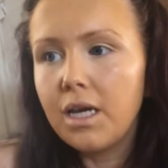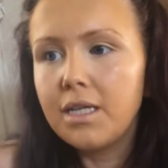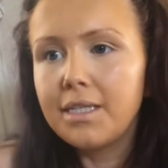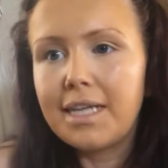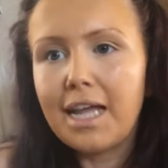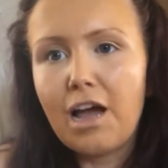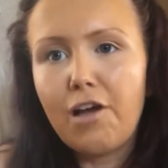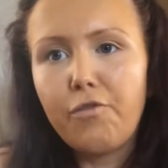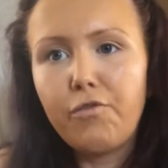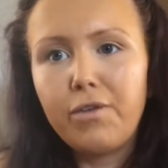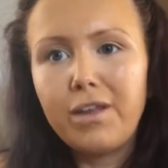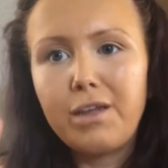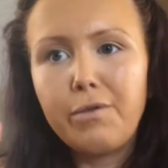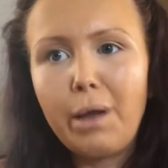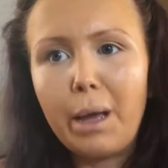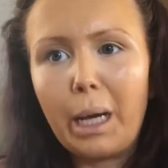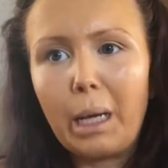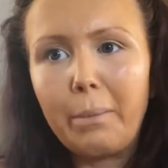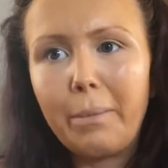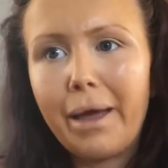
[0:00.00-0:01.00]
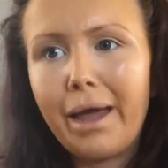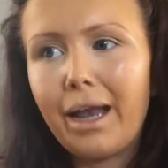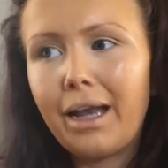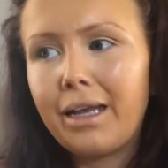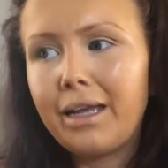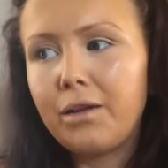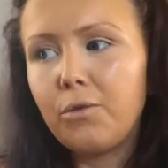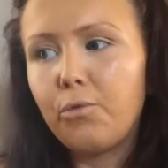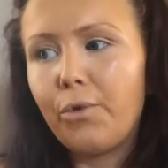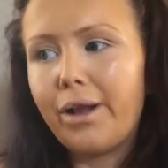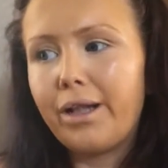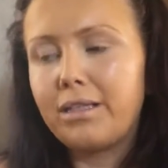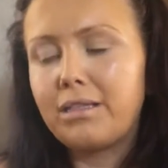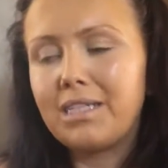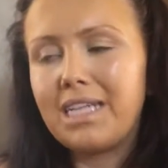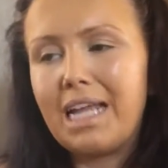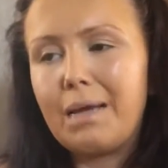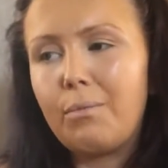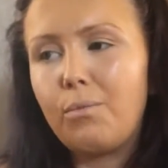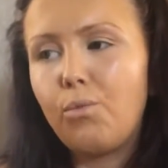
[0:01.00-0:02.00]
Definitely recommend
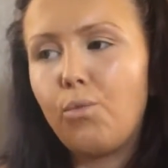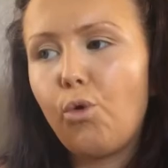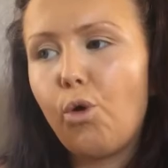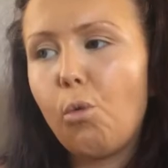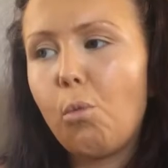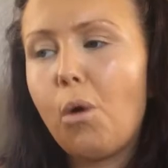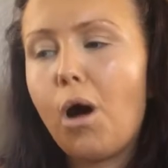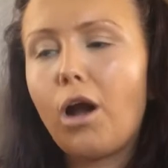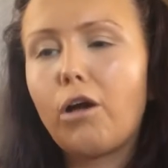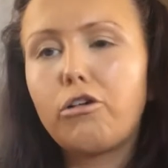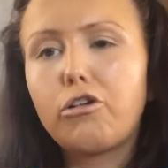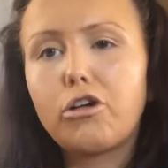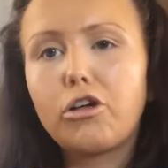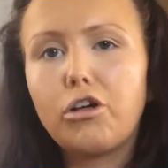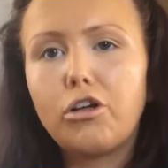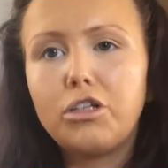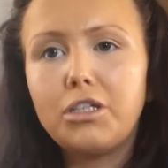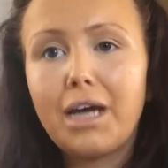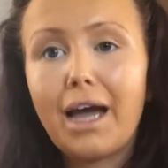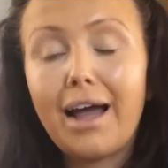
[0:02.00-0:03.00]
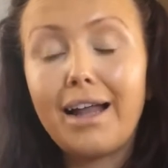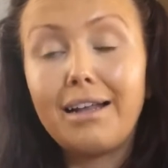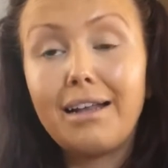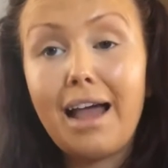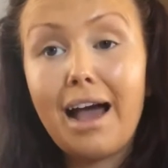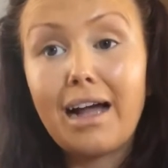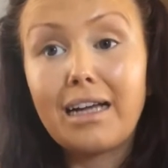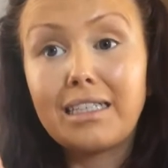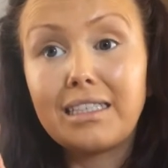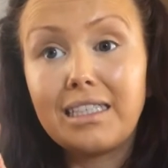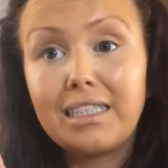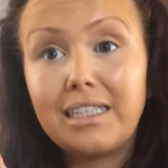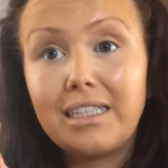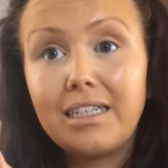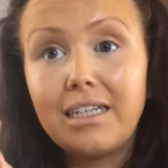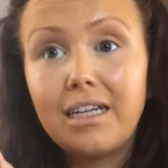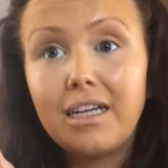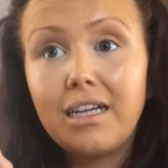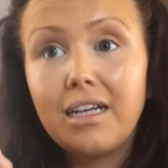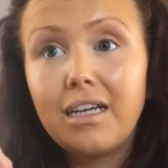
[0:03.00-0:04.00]
rinsing them in warm water, because we can actually
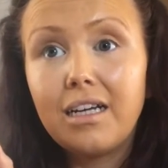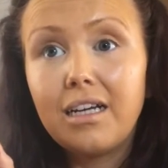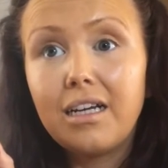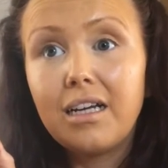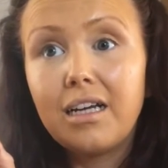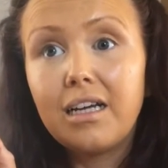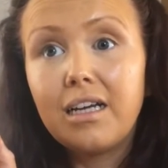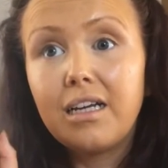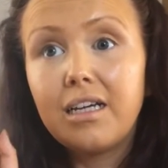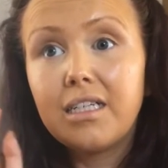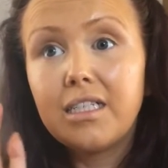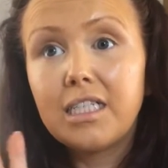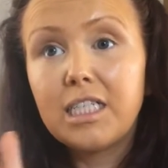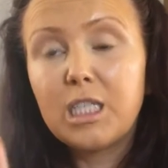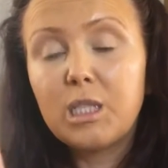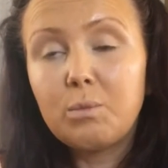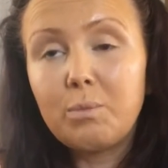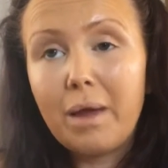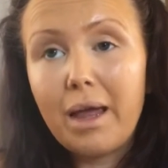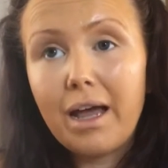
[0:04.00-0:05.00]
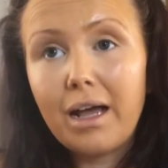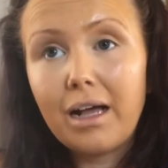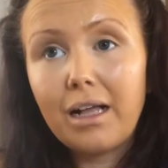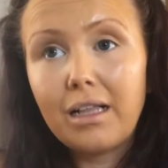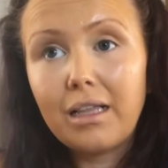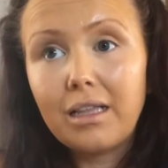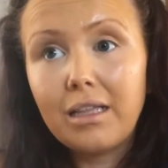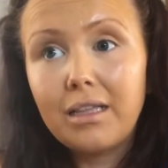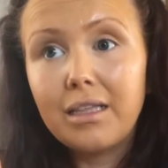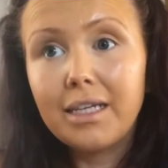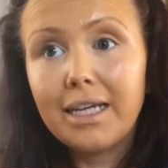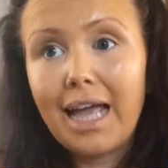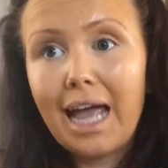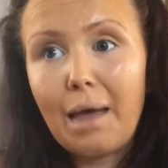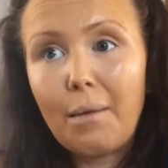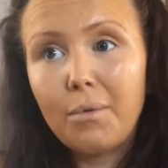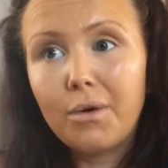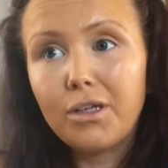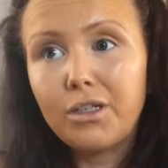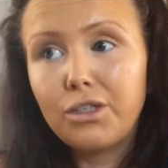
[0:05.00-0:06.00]
smell the
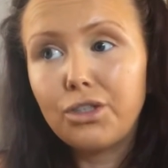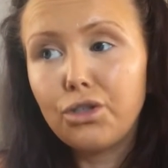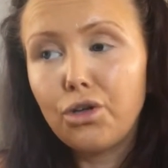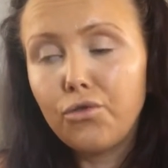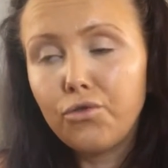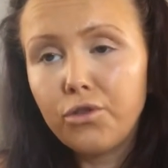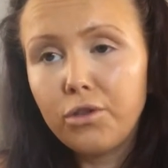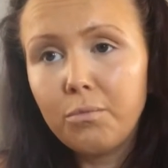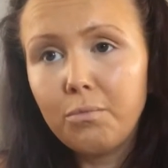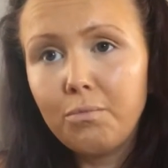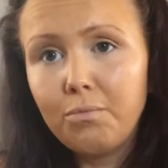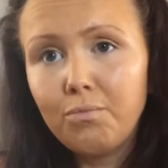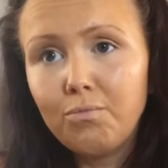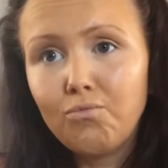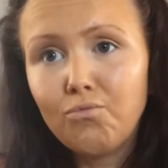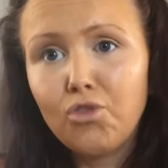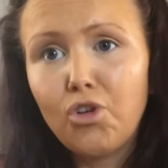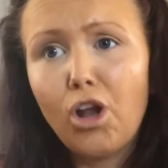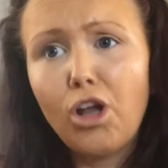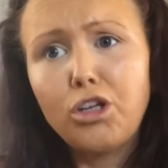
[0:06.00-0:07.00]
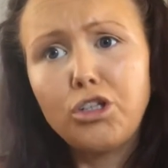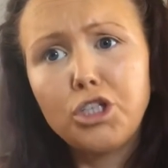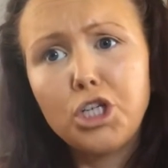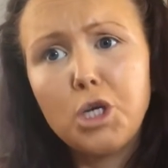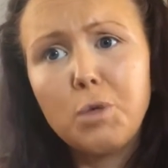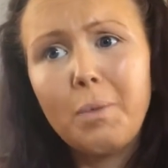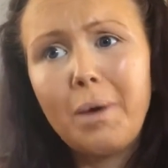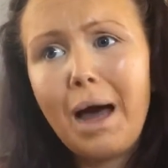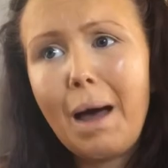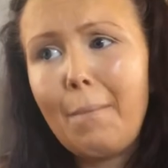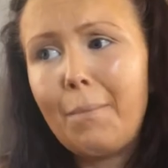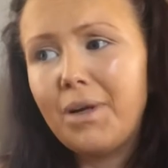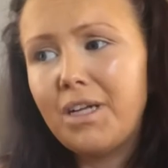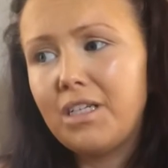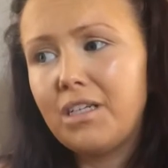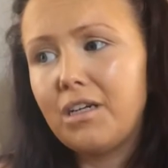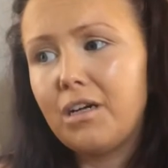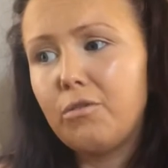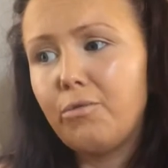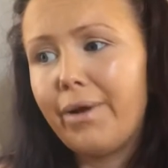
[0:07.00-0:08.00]
chemicals of them. They're not too bad, but
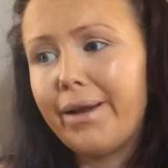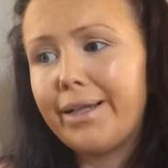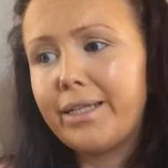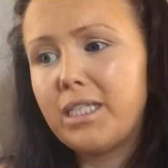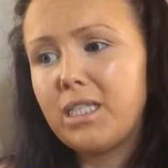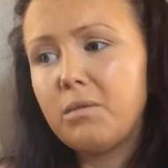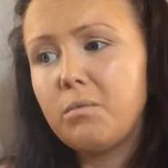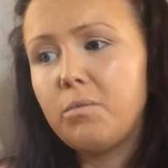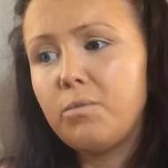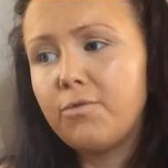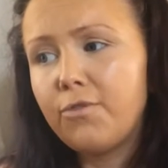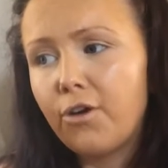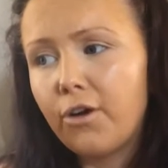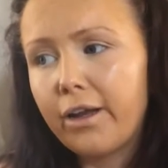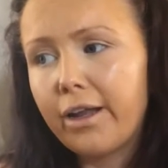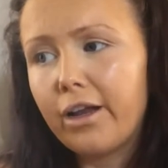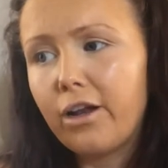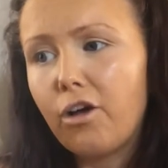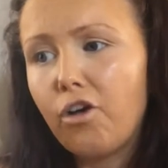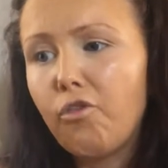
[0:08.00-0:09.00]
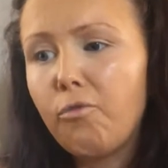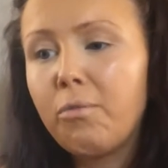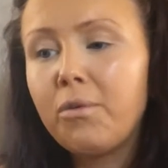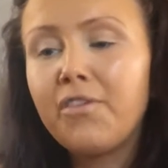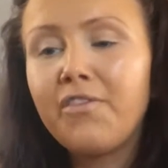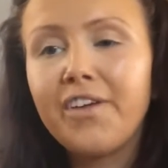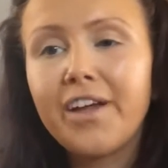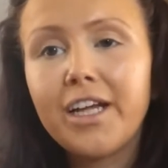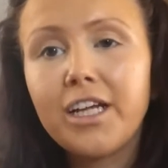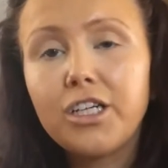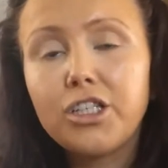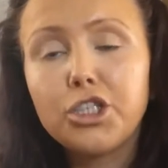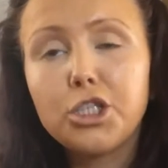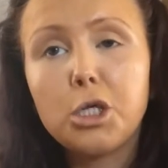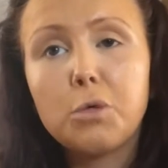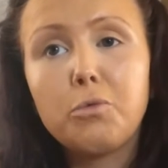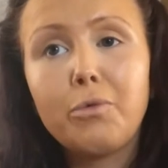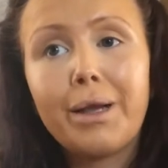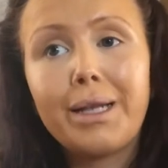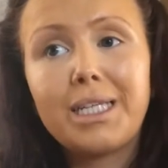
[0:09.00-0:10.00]
I rinsed them fairly enough. But I think I should
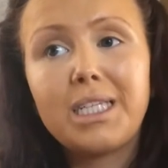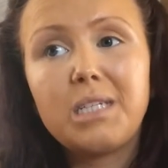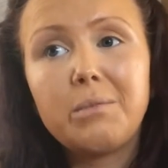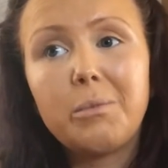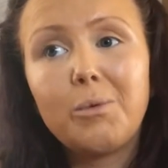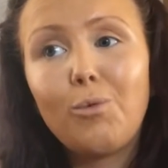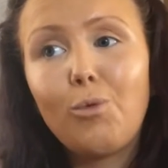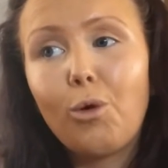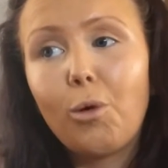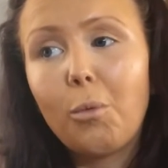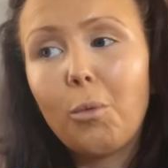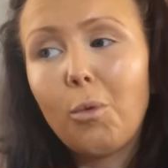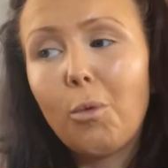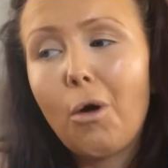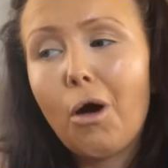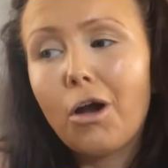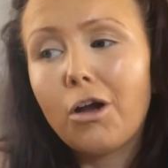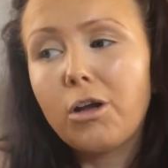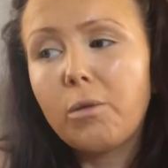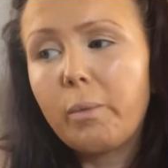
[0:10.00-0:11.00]
have rinsed them in warm water.